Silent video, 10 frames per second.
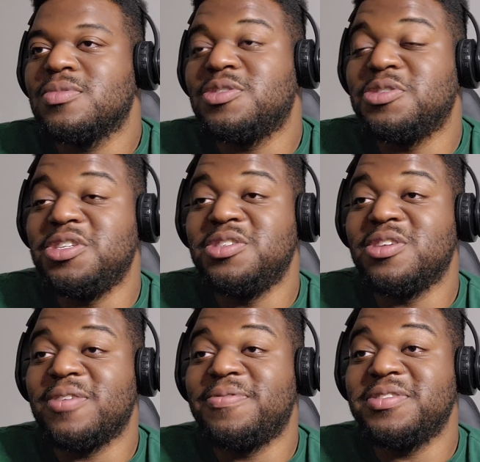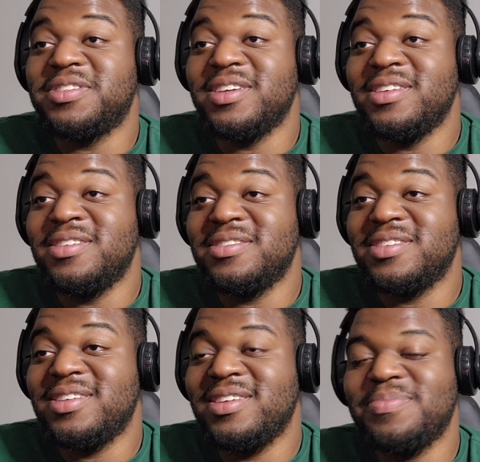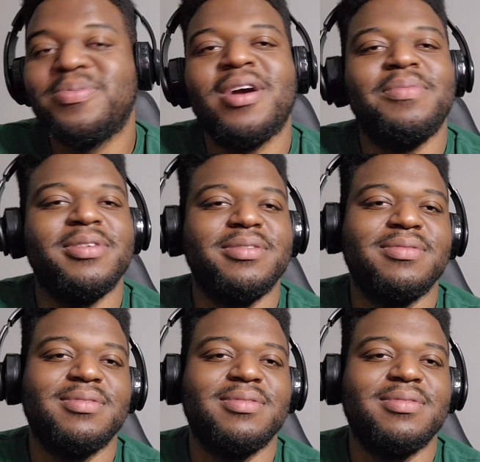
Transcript: So she's looking for Cid in the city? Probably.